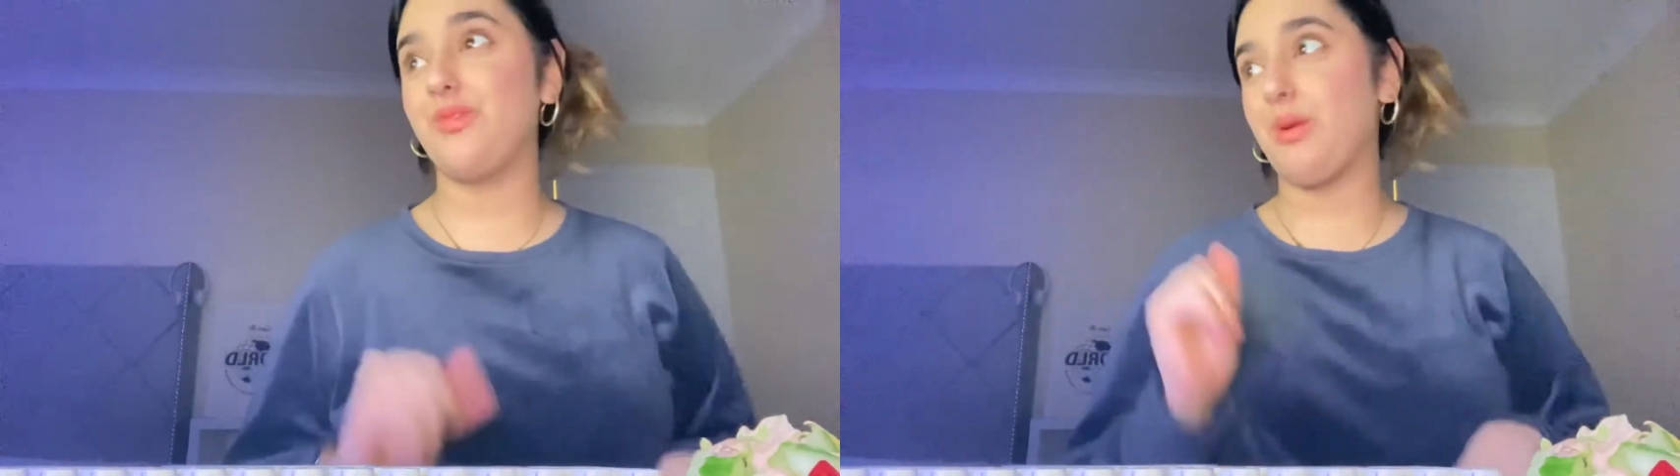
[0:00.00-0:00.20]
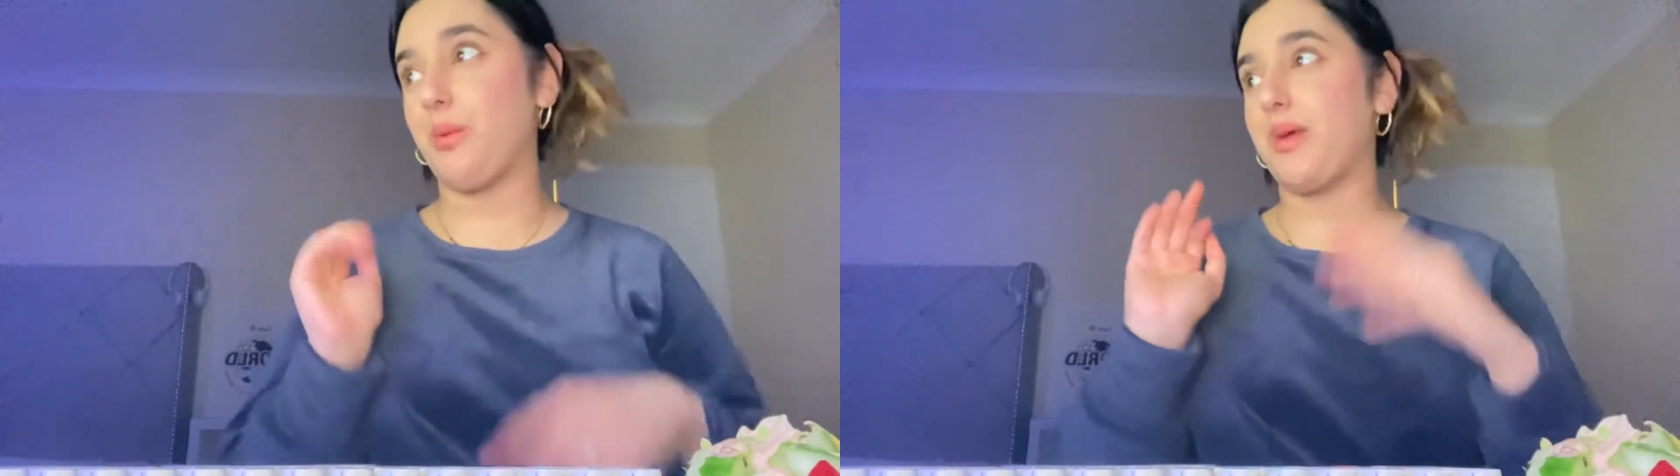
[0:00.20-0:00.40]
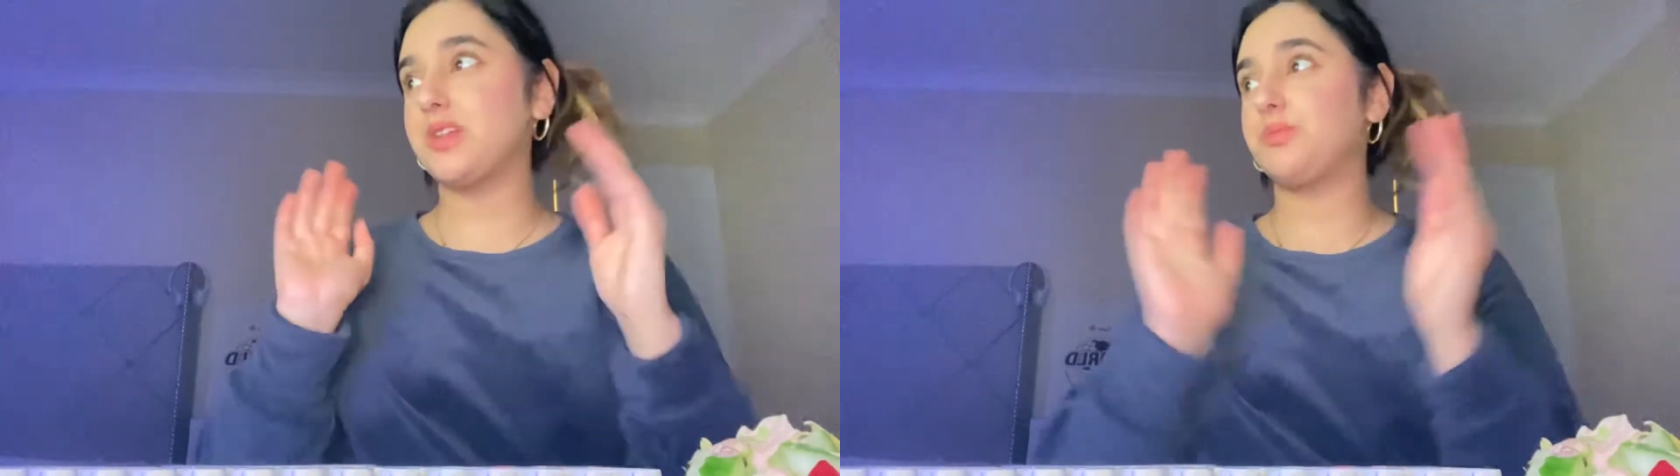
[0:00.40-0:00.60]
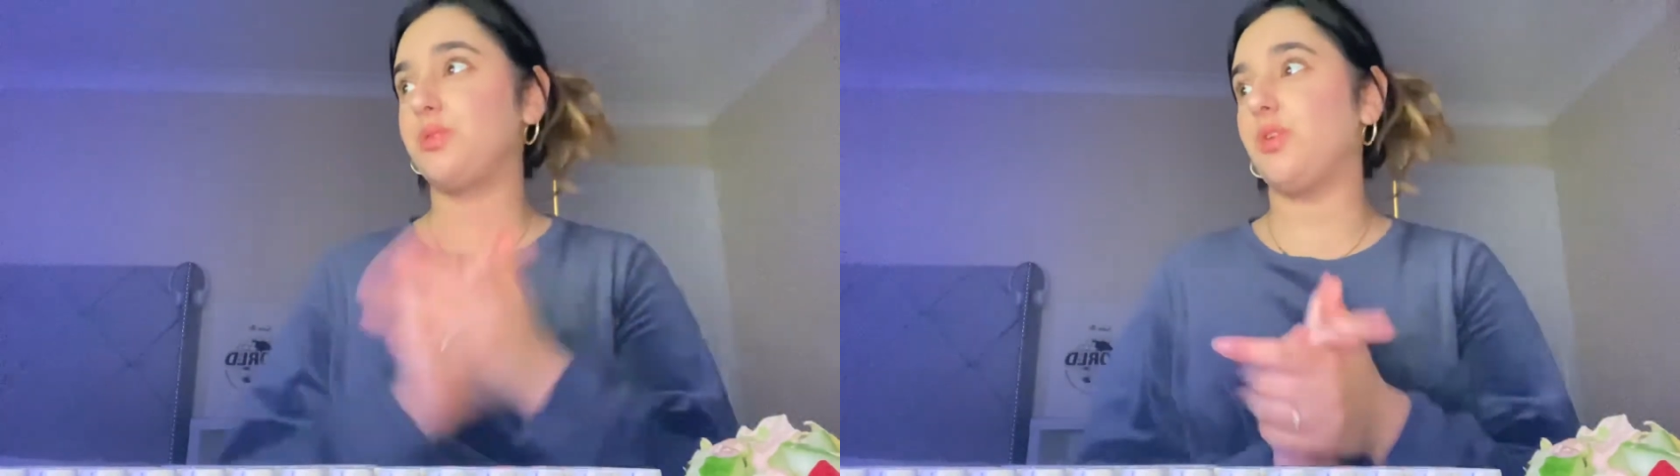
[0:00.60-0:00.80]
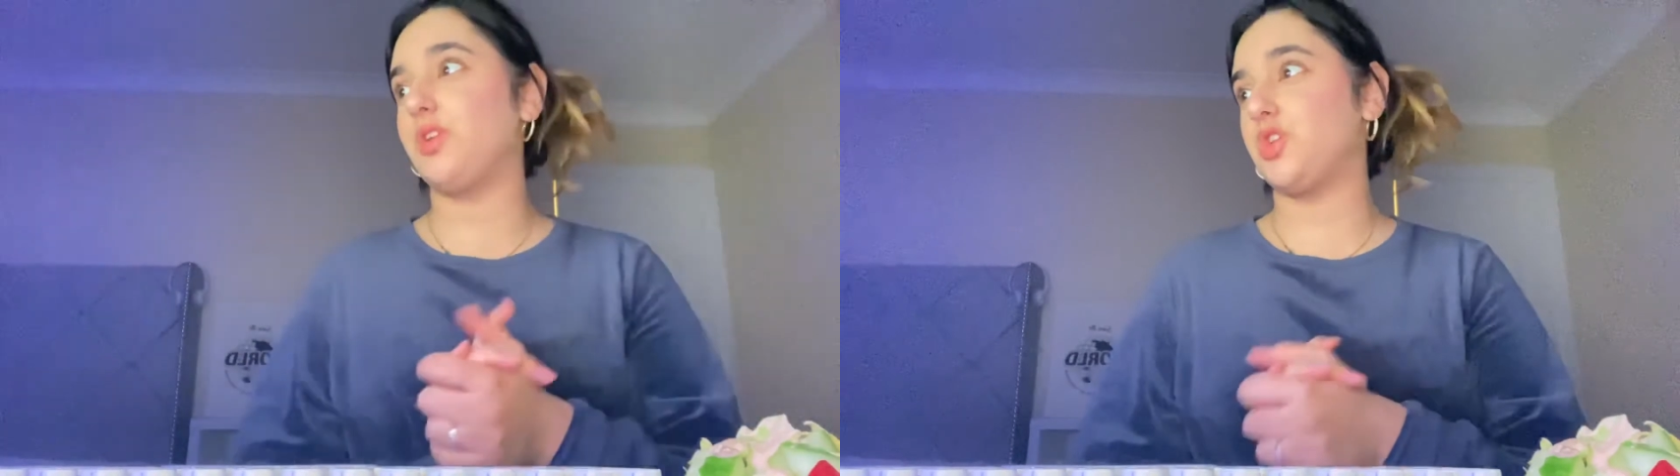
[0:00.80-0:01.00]
I'm about to
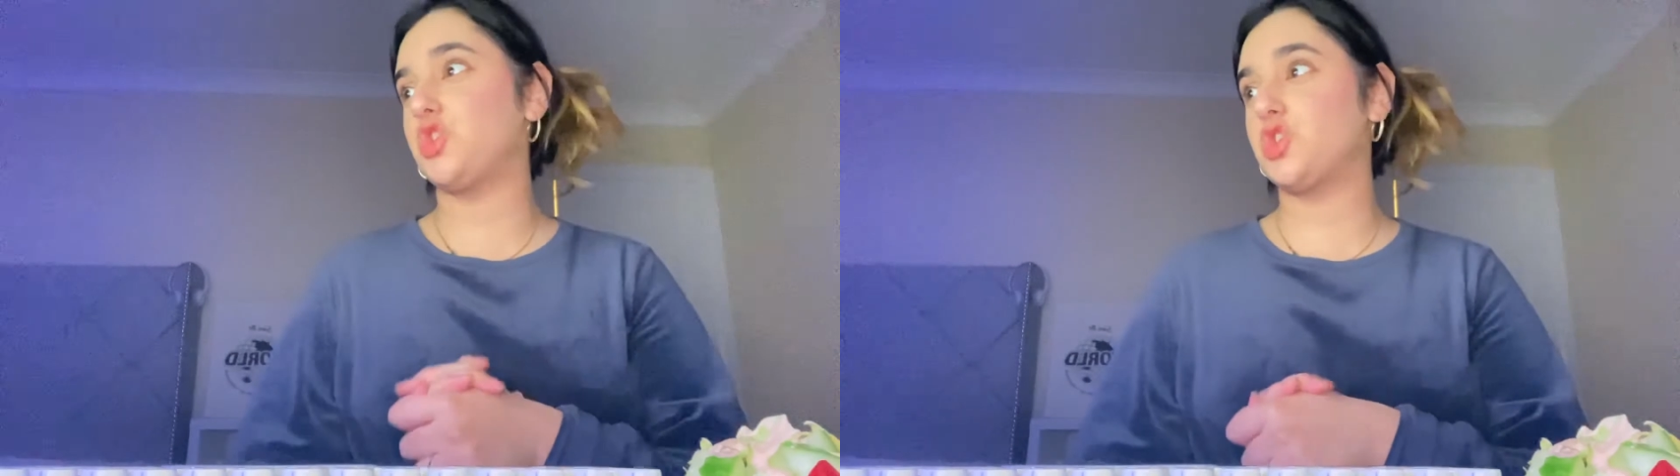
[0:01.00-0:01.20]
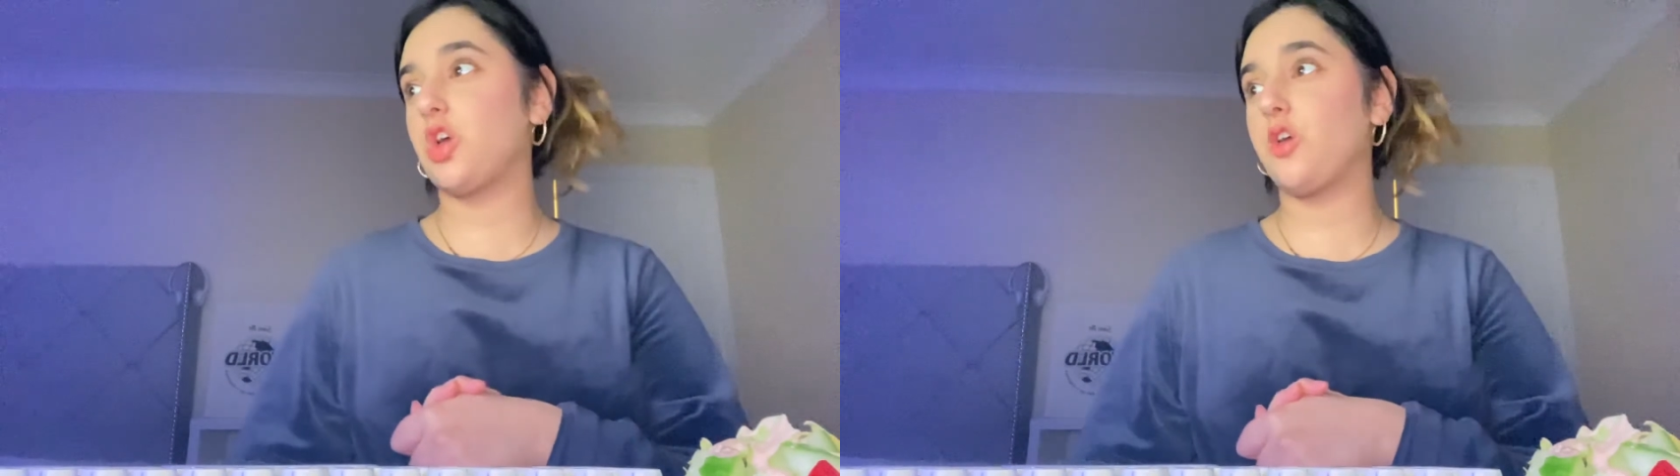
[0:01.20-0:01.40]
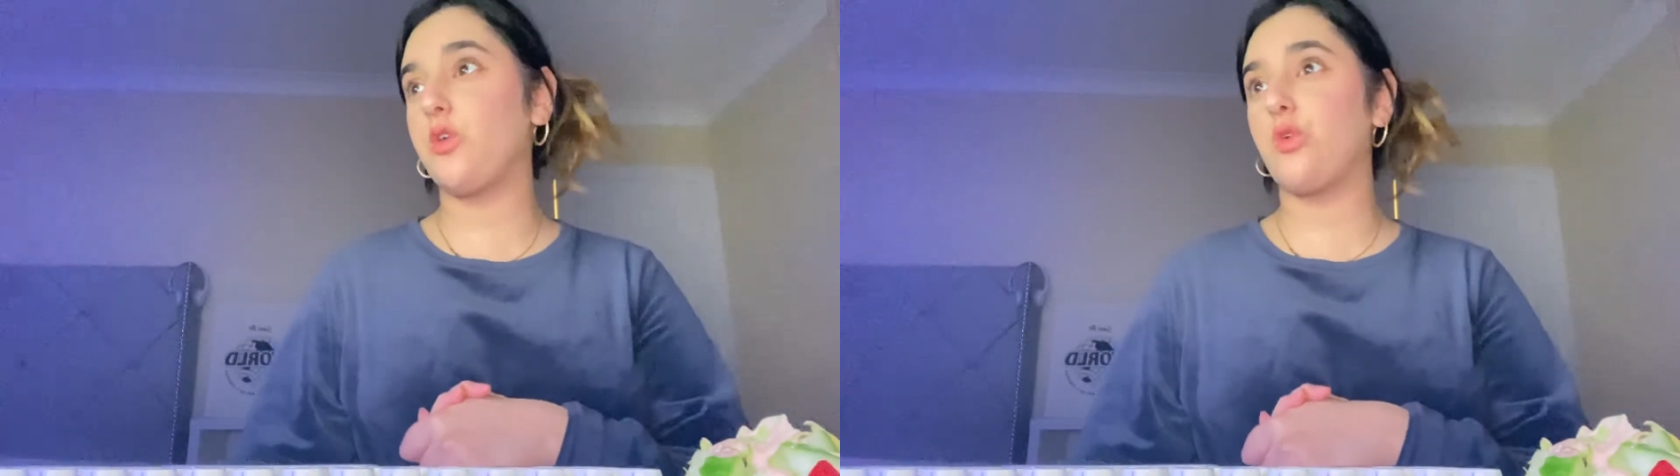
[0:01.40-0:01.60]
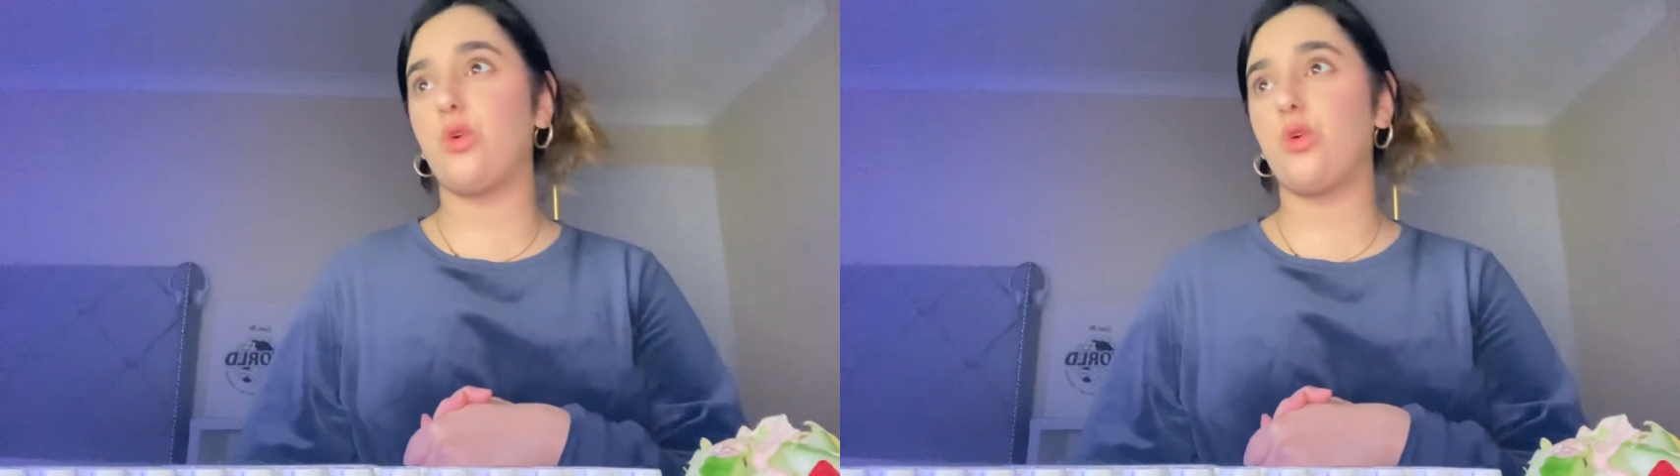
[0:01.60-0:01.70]
put on a show,